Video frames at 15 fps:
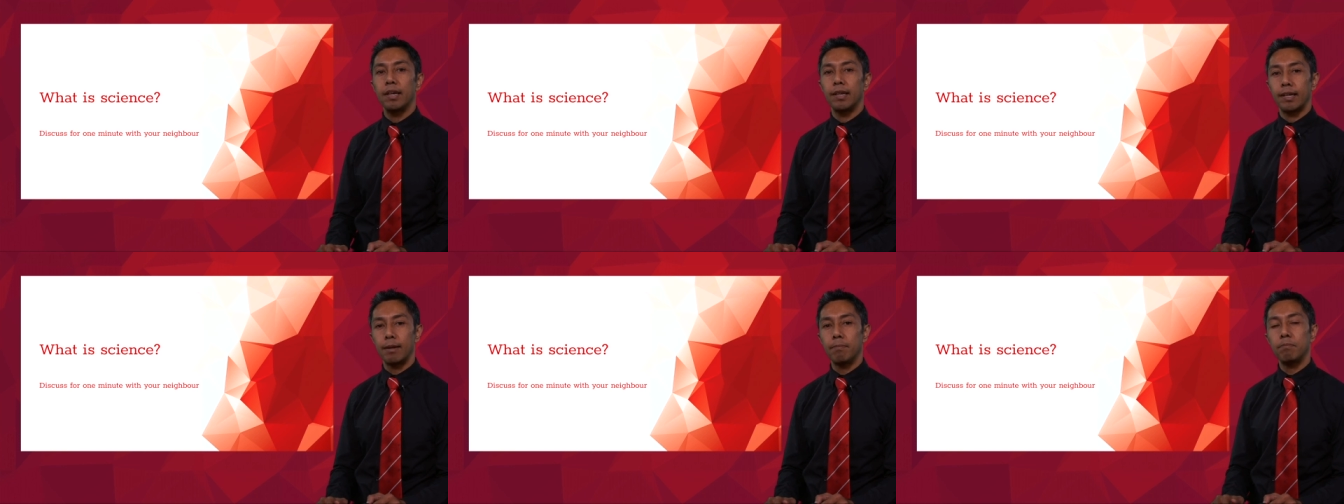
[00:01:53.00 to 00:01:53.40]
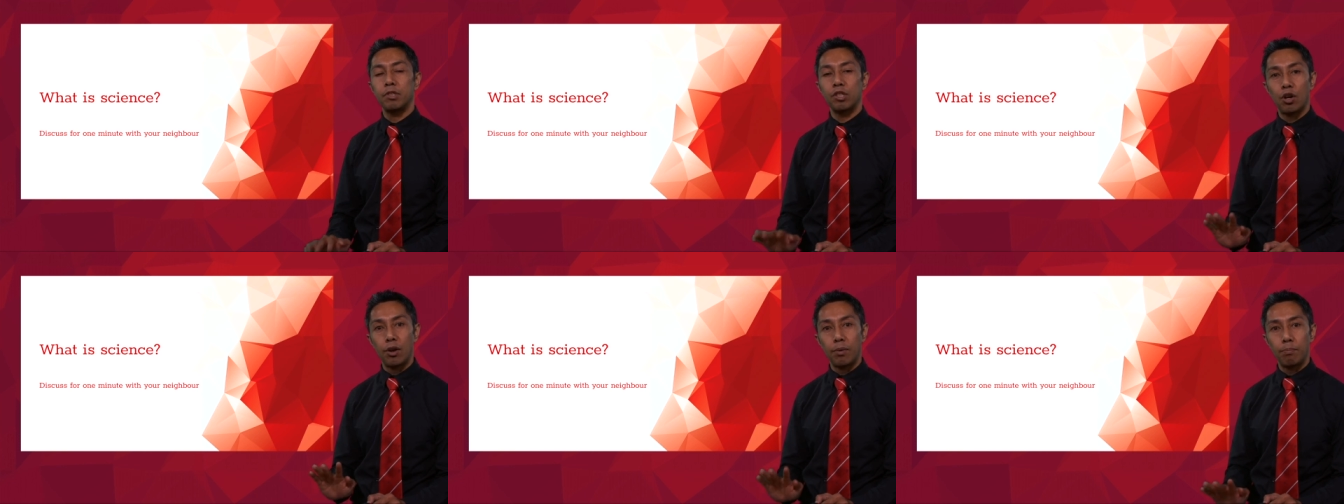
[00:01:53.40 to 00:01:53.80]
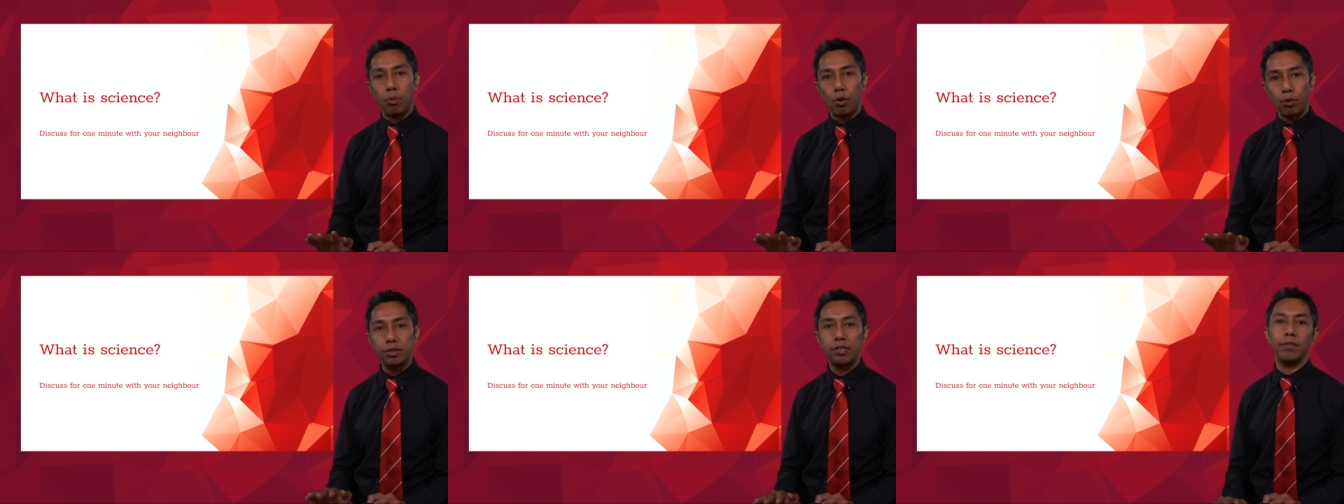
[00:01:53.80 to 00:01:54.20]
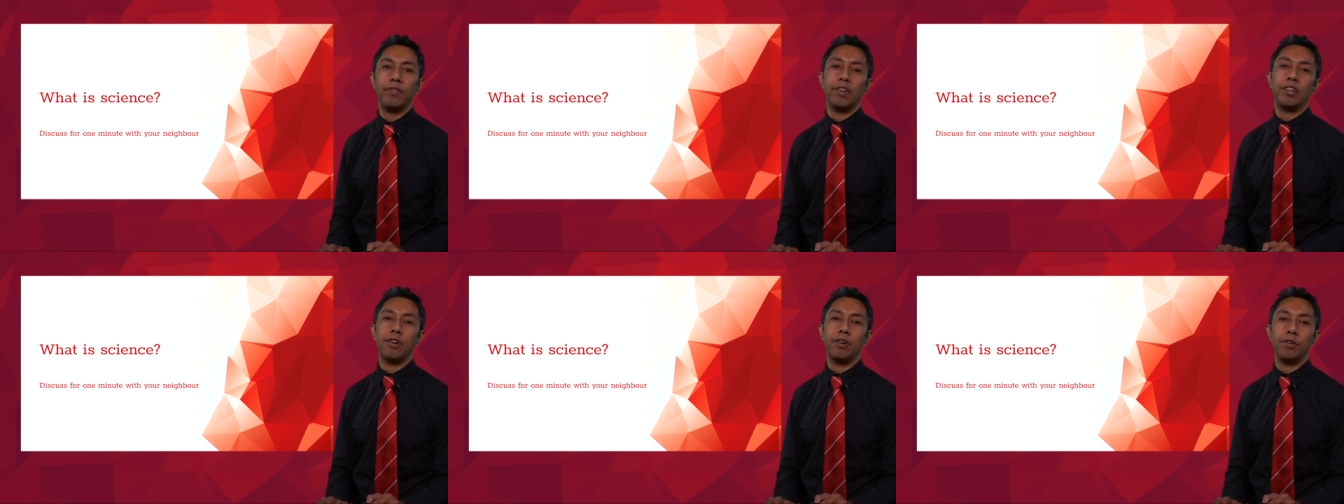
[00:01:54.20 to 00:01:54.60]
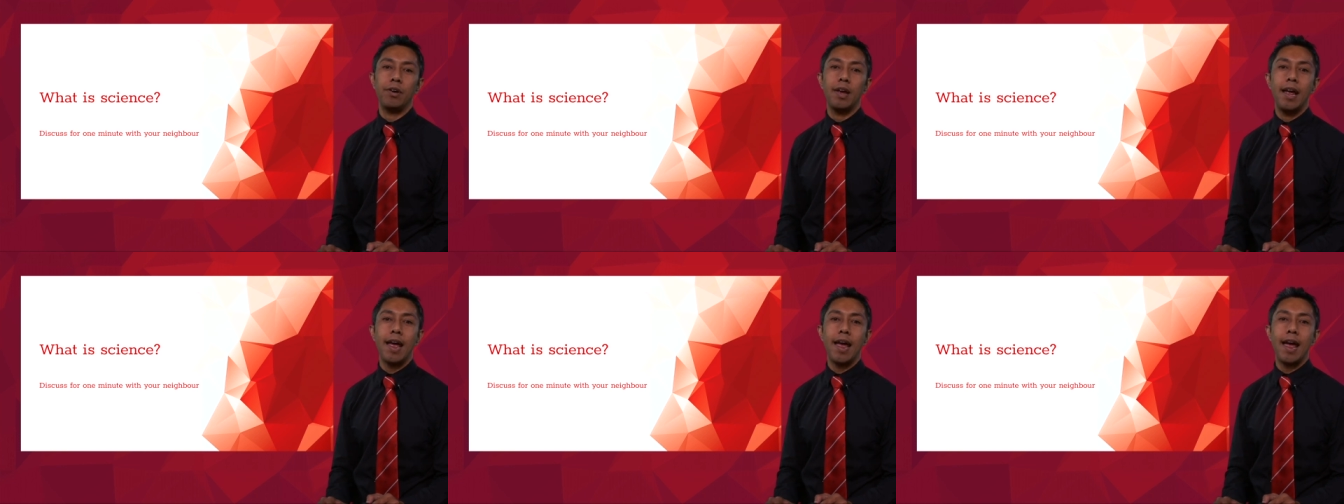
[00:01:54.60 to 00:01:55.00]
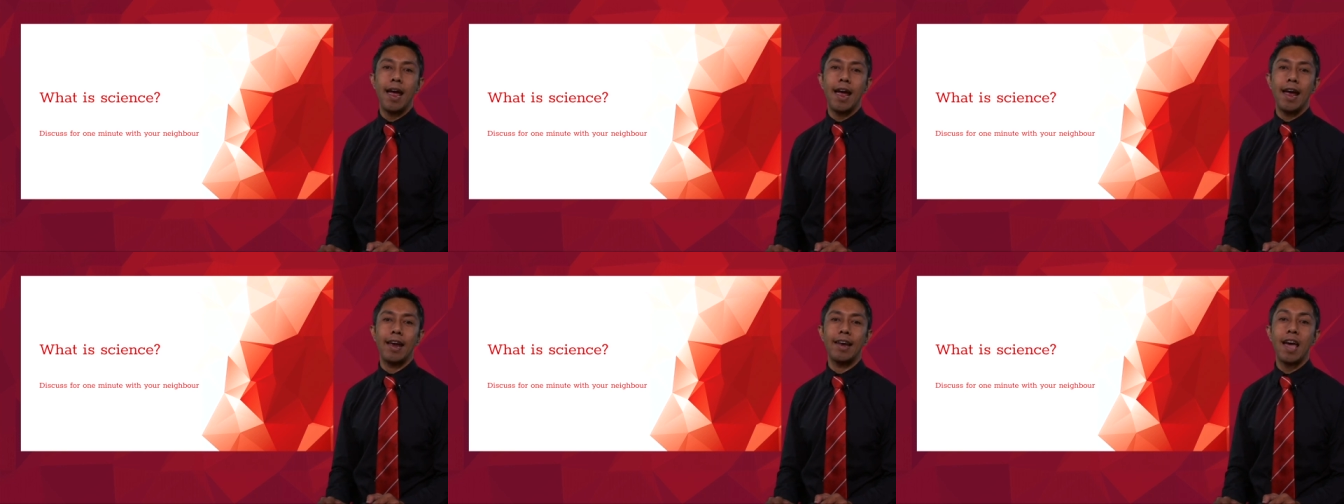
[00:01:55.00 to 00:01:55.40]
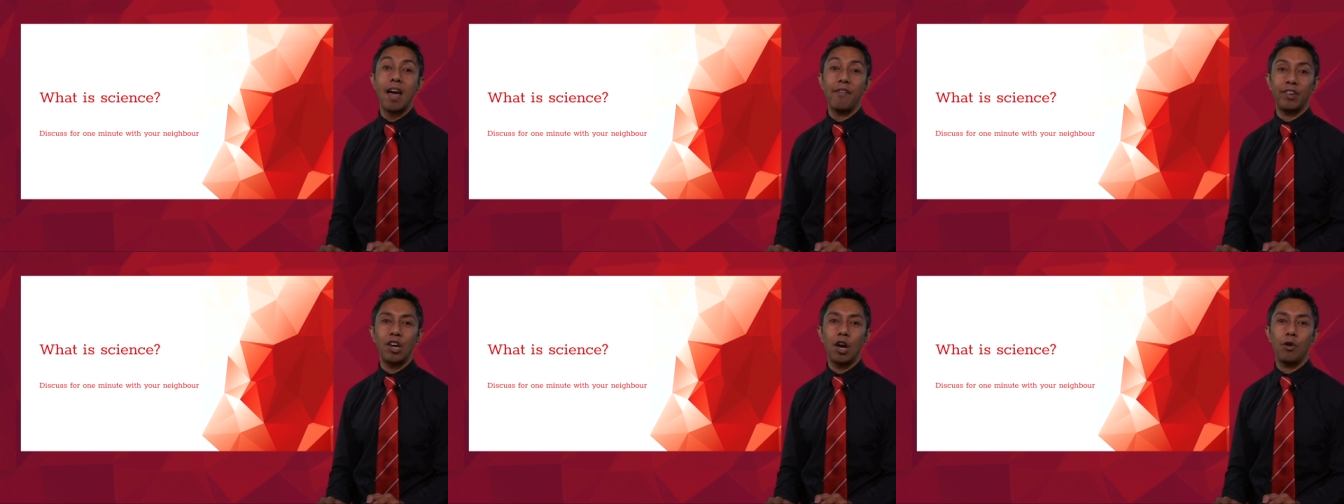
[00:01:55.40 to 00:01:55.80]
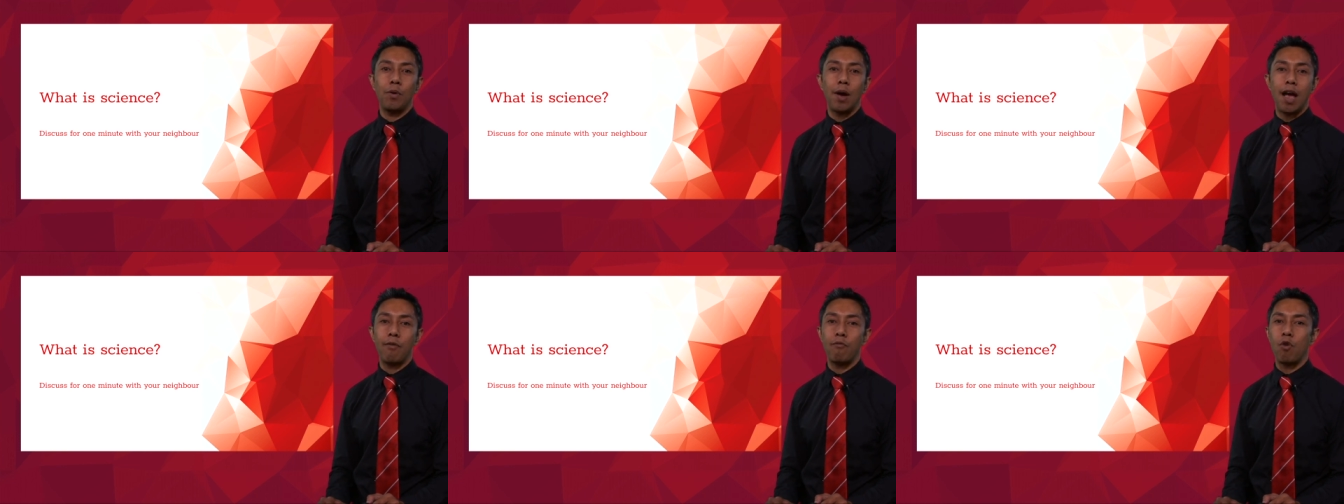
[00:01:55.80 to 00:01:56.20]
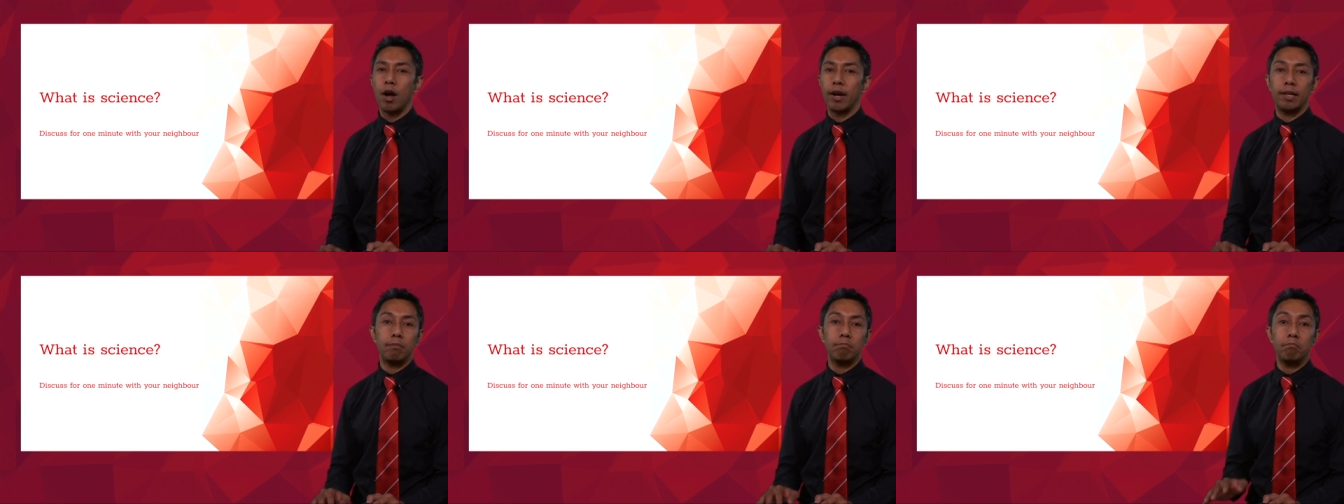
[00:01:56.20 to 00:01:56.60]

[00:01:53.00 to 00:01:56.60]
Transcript: Okay? So pause the video and have a go at writing